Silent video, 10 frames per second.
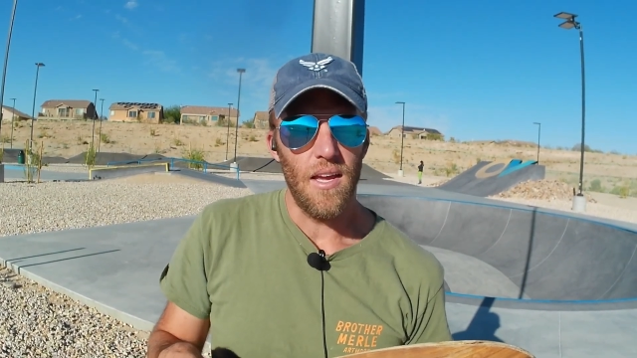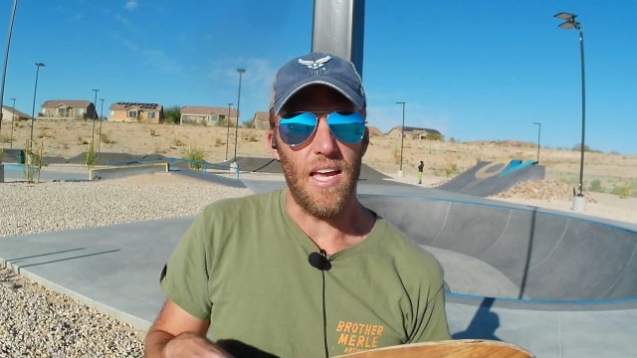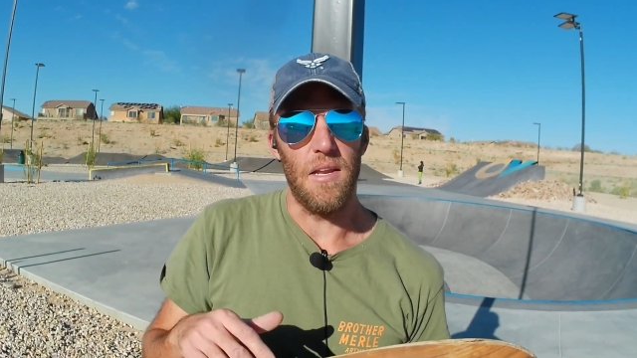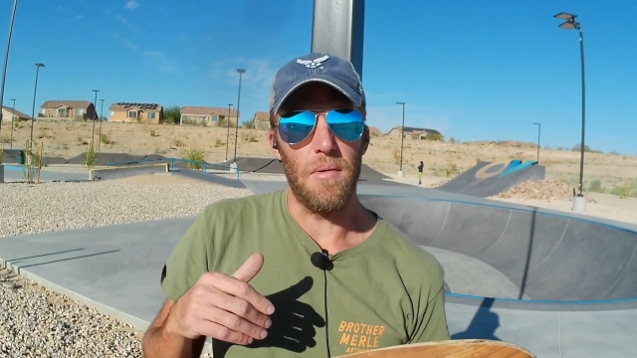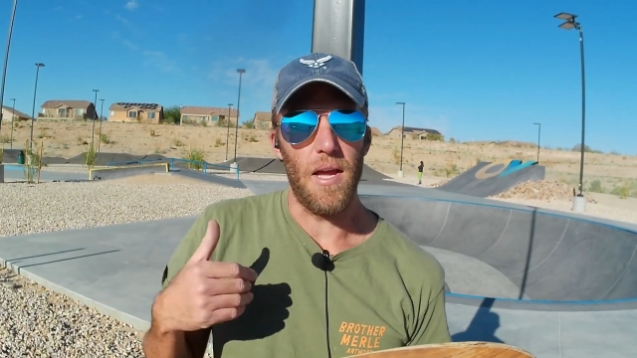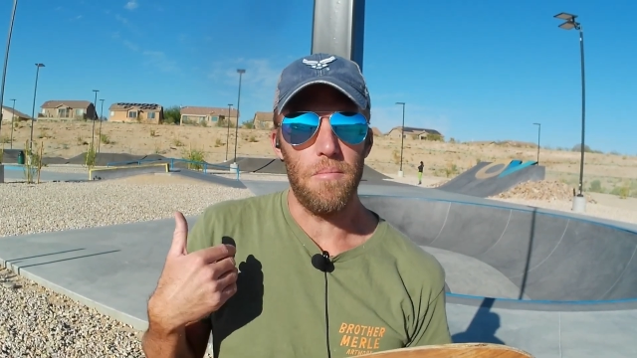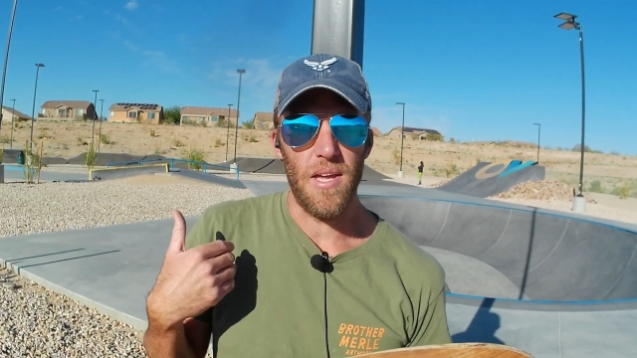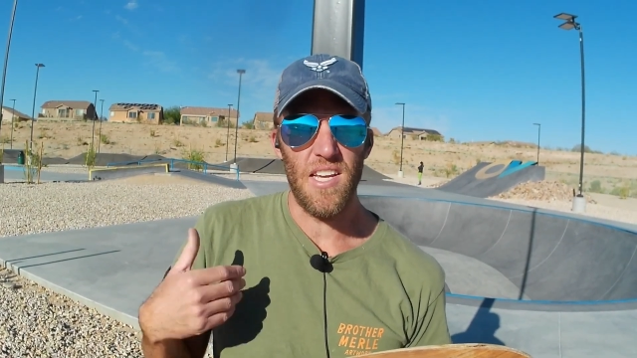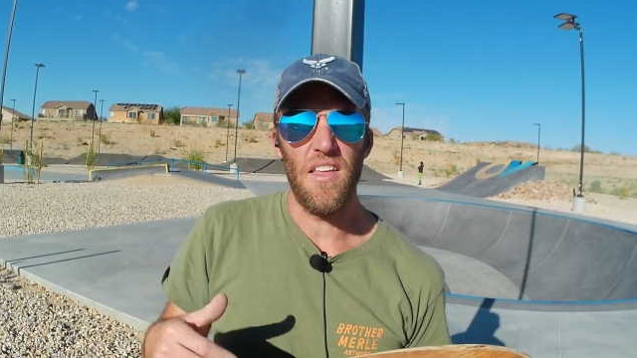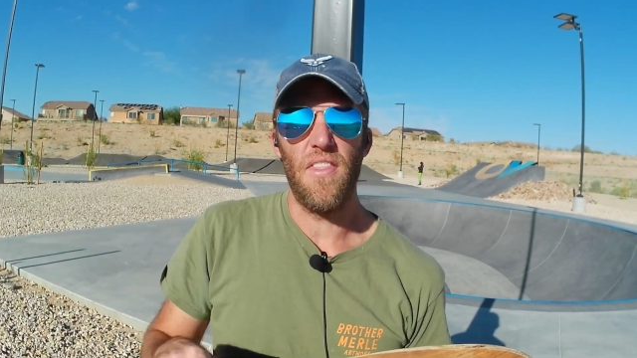and in my
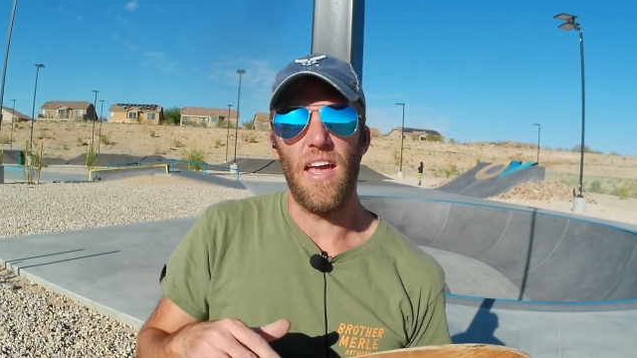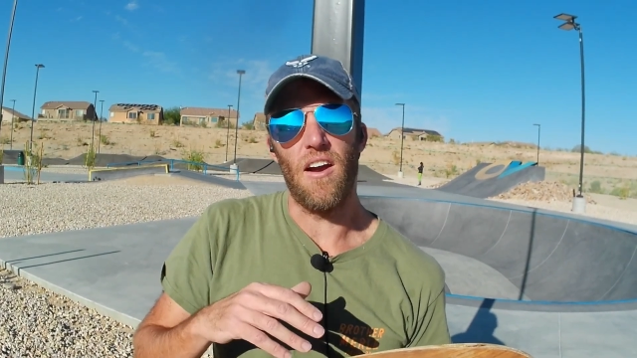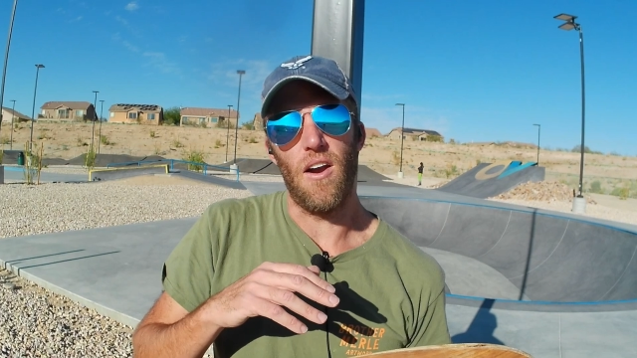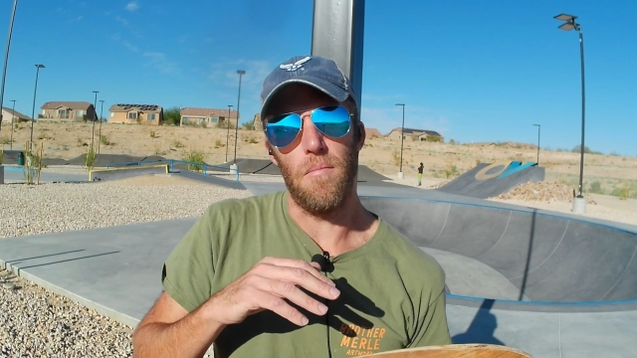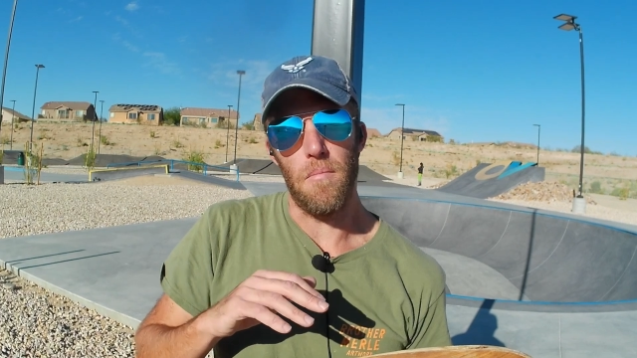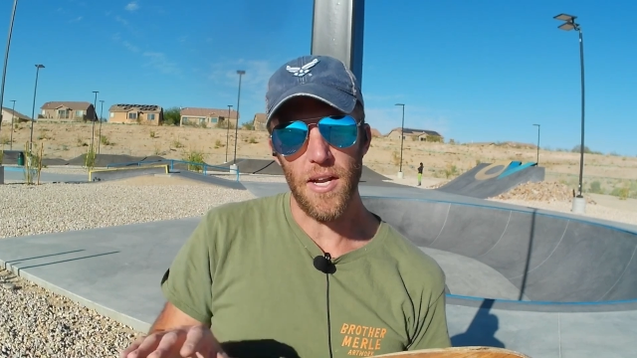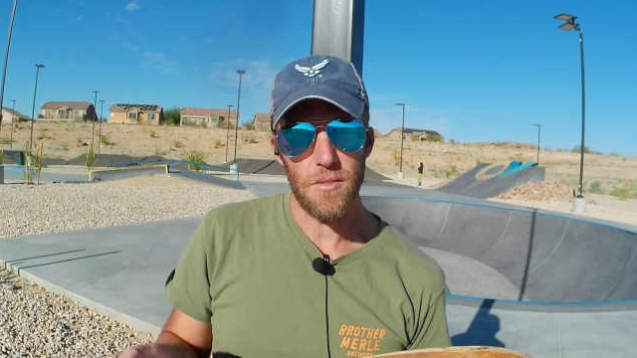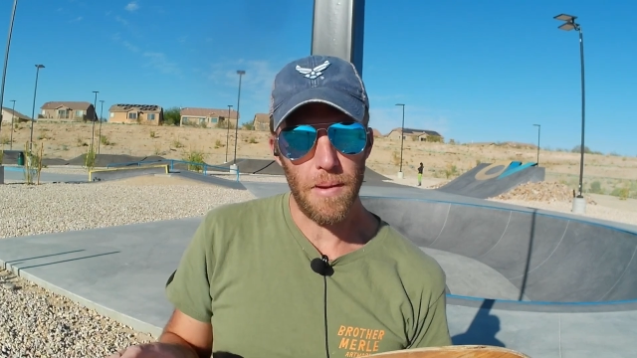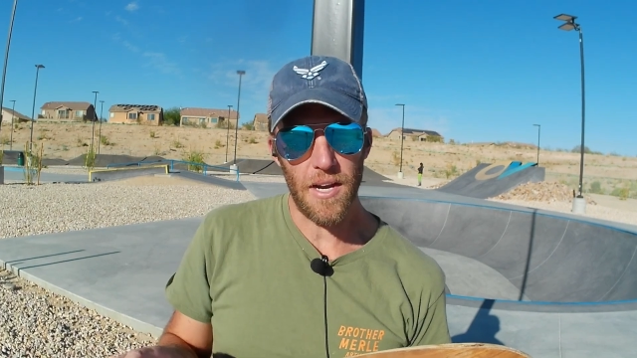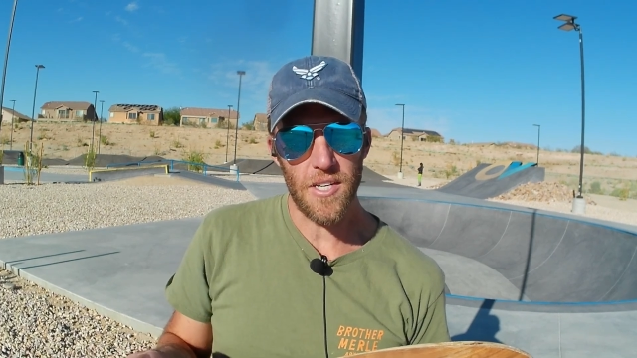opinion they are a
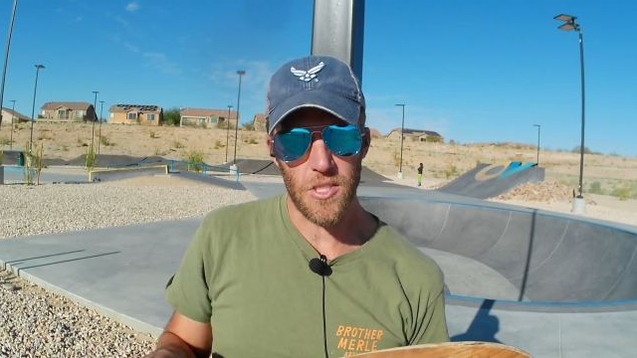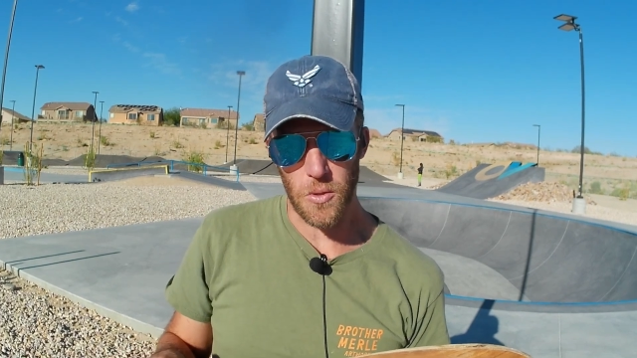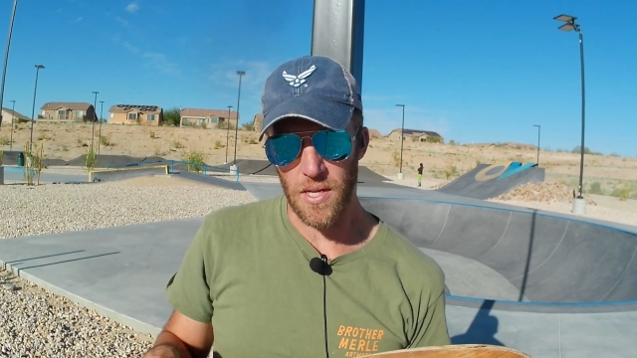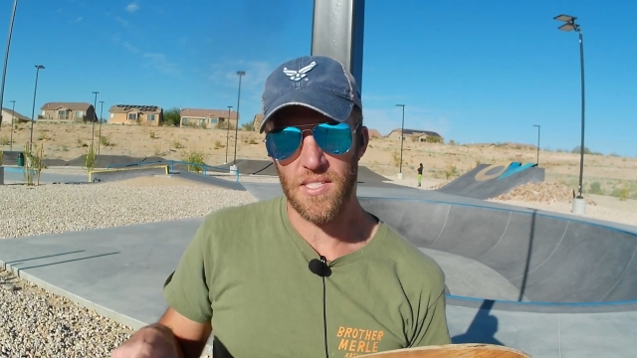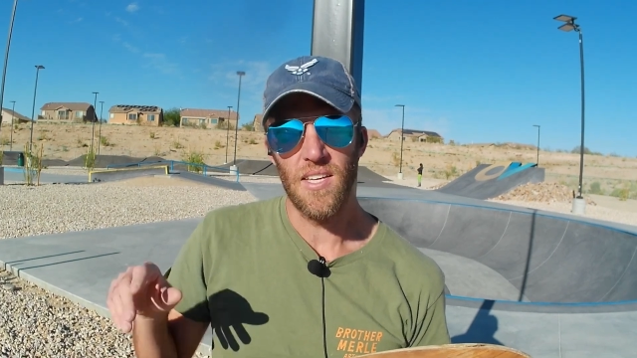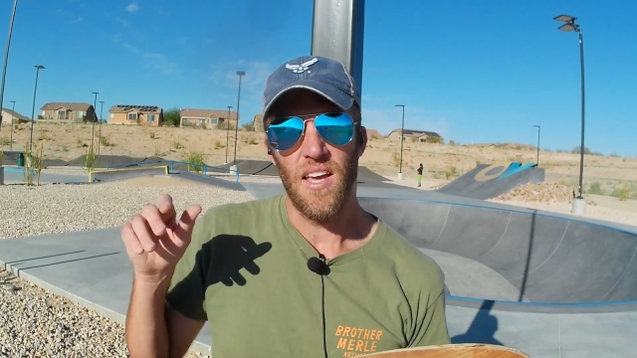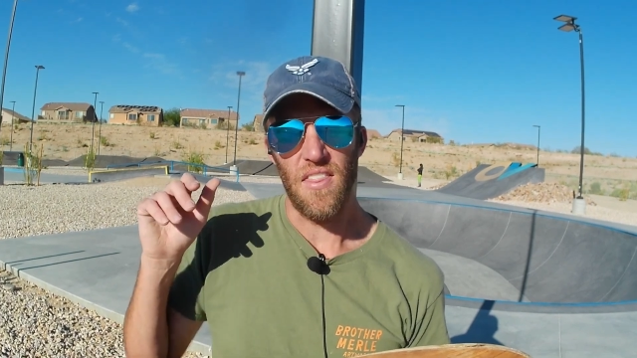much better choice